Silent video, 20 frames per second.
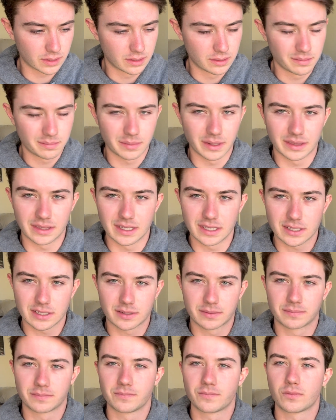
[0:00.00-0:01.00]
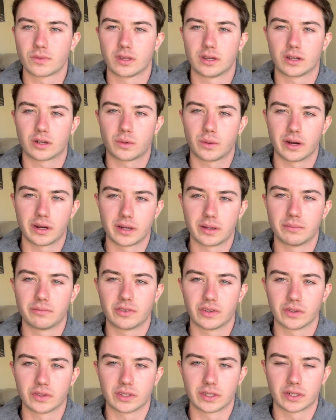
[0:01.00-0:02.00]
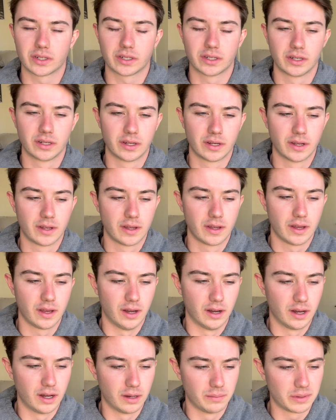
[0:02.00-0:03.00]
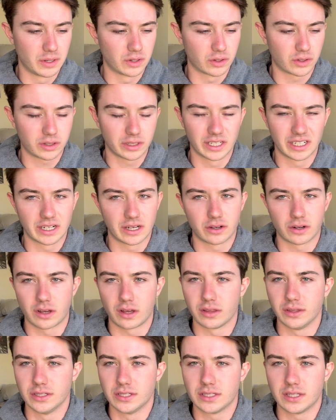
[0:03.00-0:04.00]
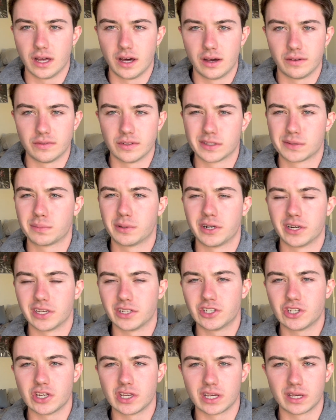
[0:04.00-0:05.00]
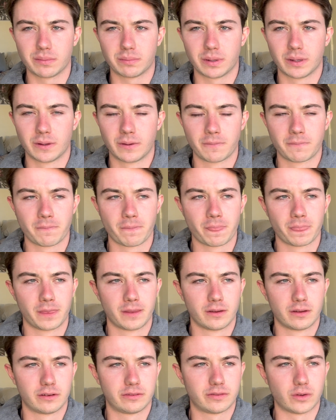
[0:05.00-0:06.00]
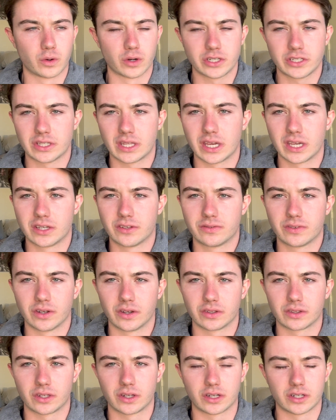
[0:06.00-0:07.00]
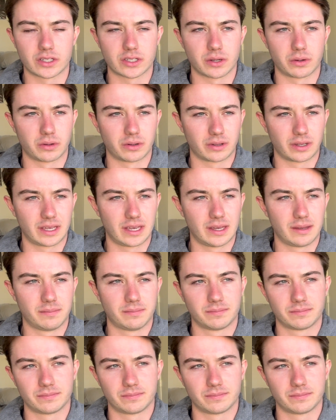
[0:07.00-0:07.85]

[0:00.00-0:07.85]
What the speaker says: But this aquarium filter, it'll clean out all the stuff. It's pretty cheap. 4-stage filter, so it'll get